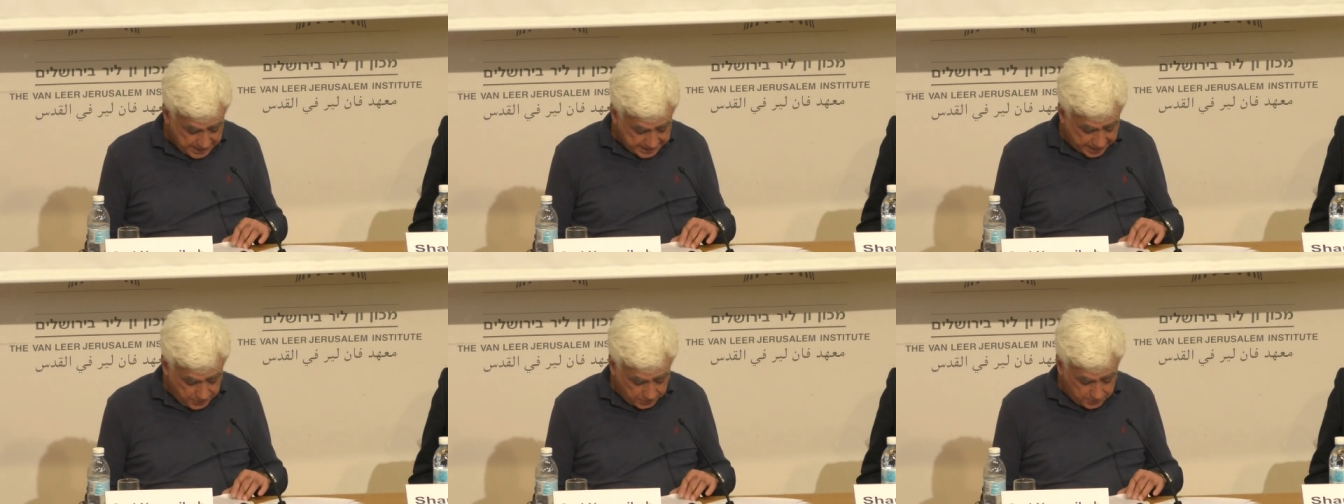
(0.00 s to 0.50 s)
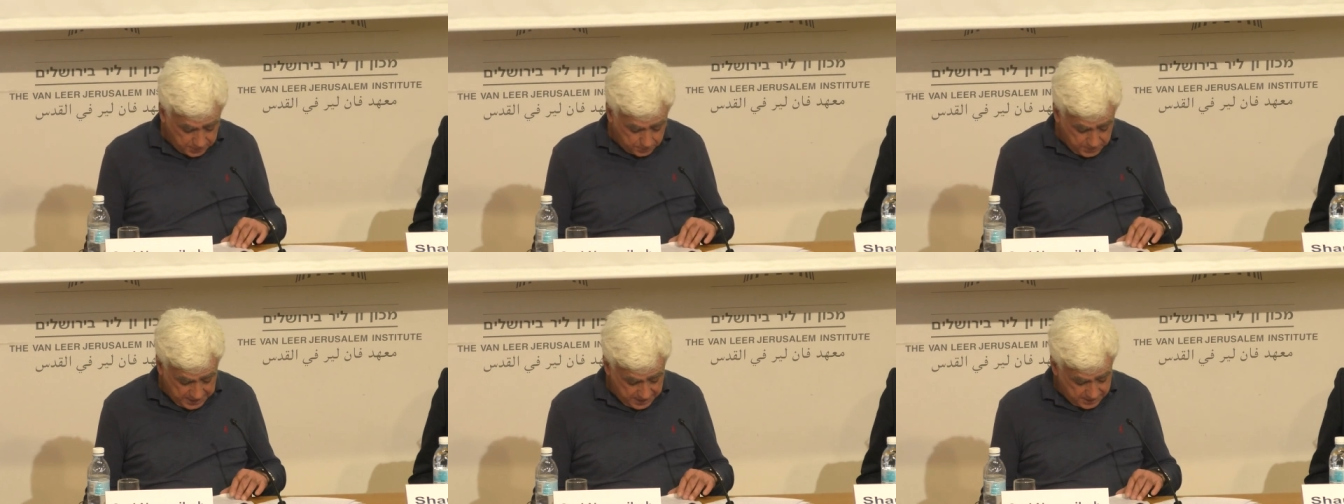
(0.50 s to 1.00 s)
Cannot
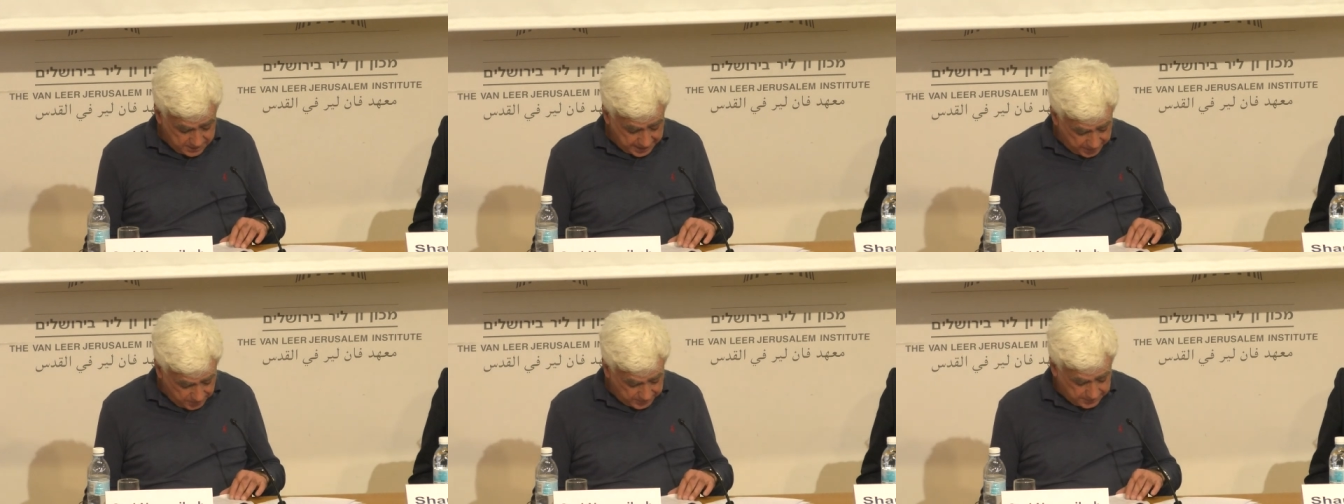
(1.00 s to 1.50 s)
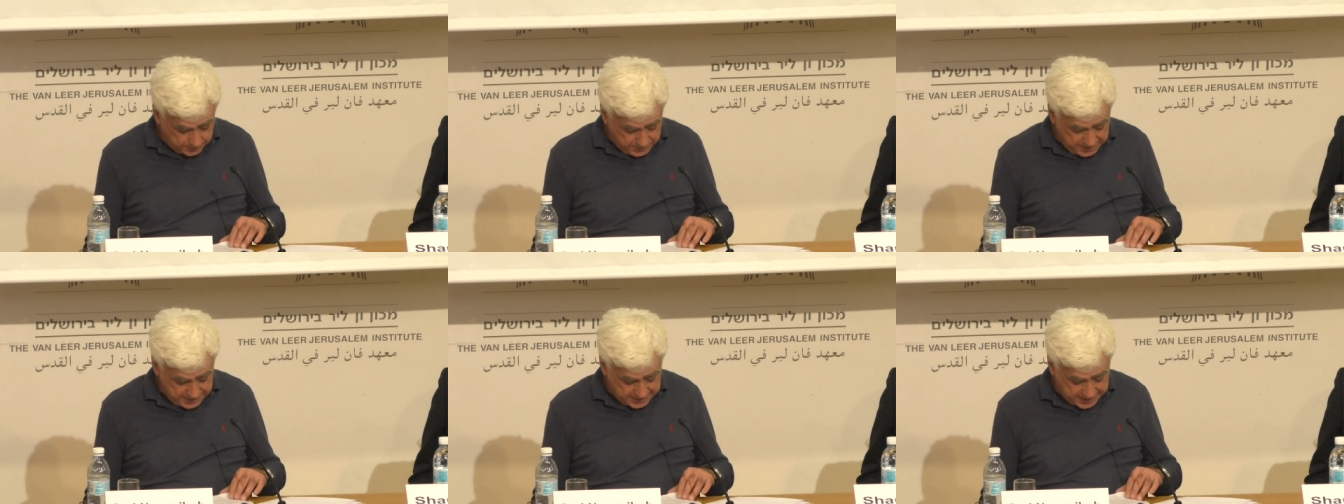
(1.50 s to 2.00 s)
it be, cannot it
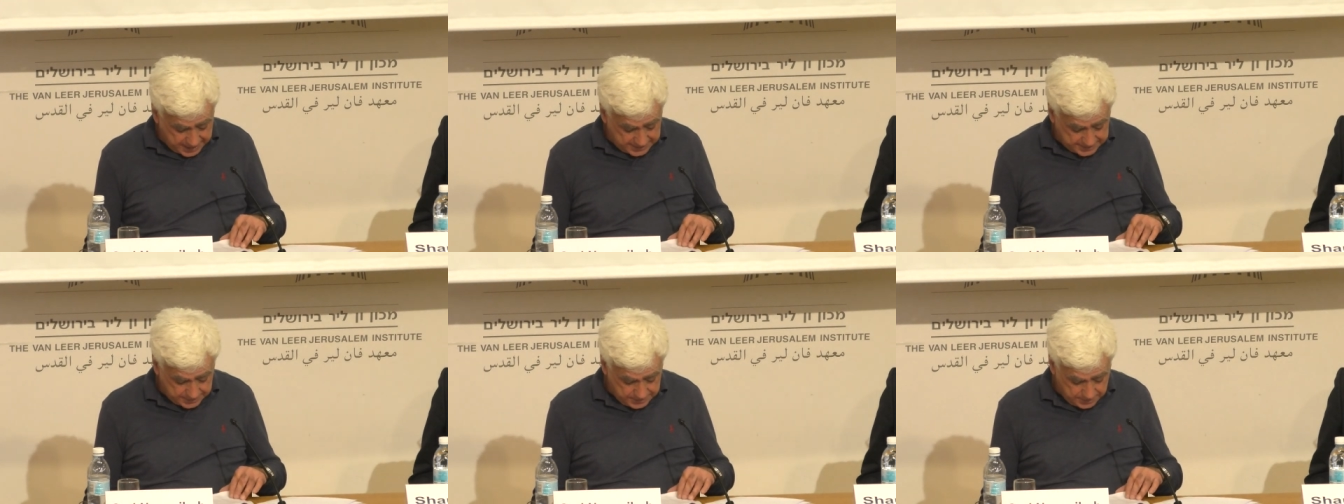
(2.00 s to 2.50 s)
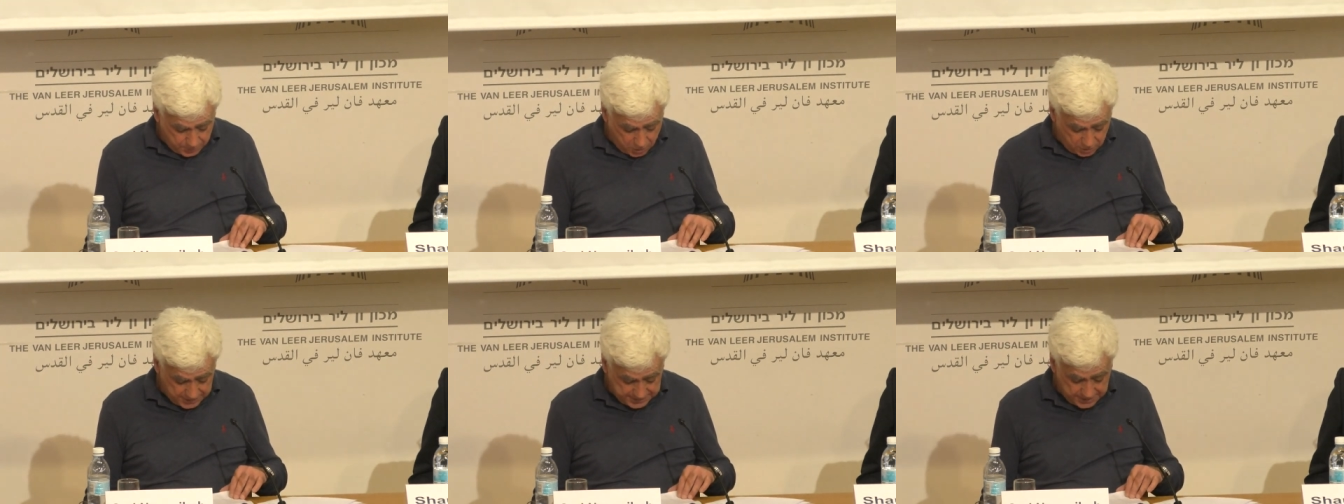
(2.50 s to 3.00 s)
be the case that the
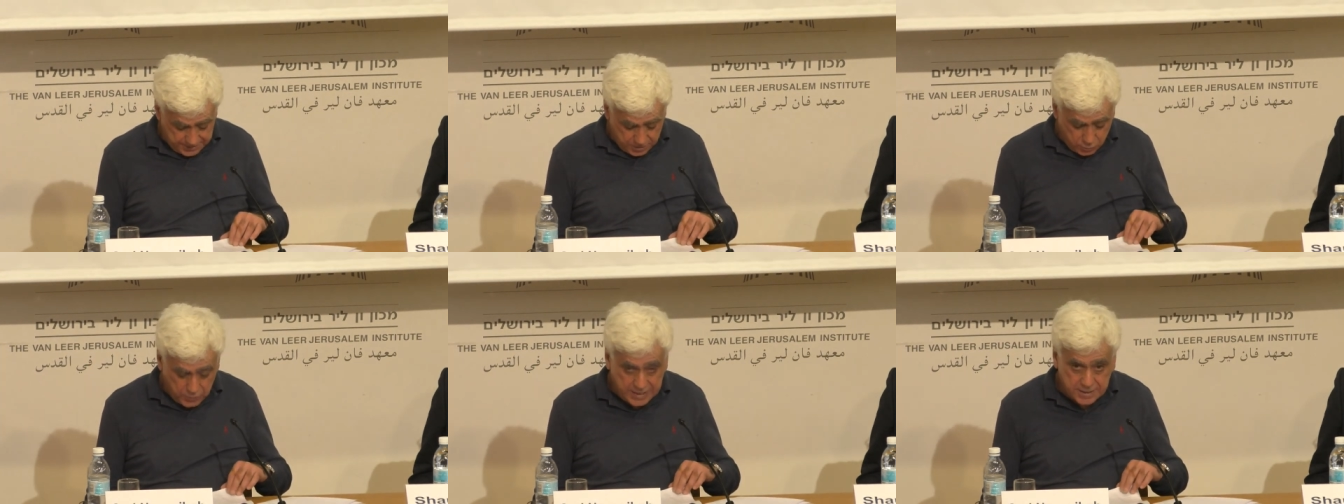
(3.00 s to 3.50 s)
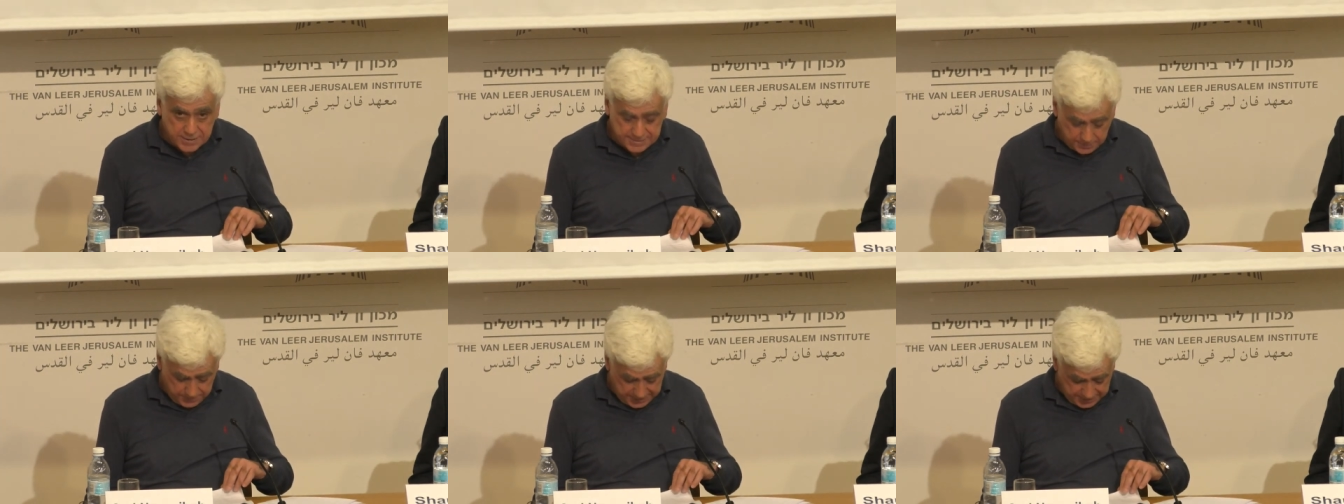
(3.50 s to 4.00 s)
ball is in the weaker
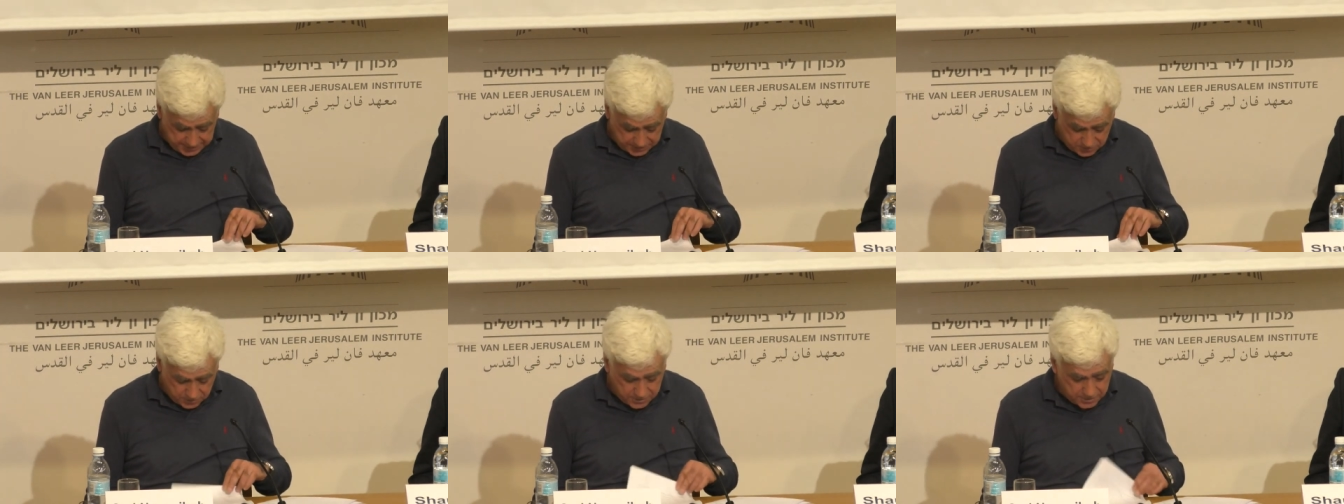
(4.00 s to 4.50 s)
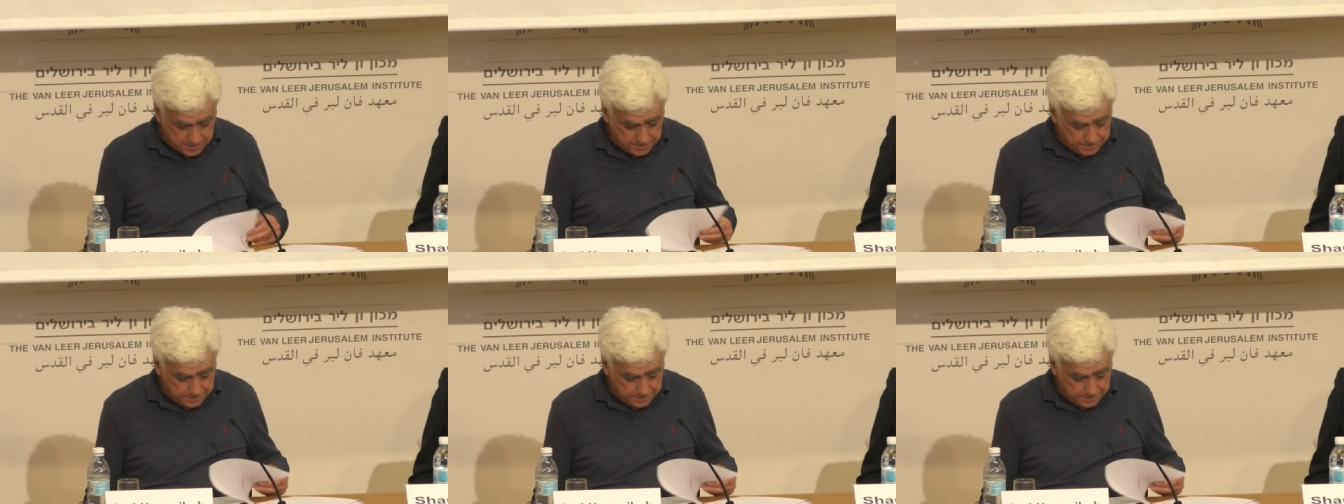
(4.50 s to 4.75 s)
sibling's court?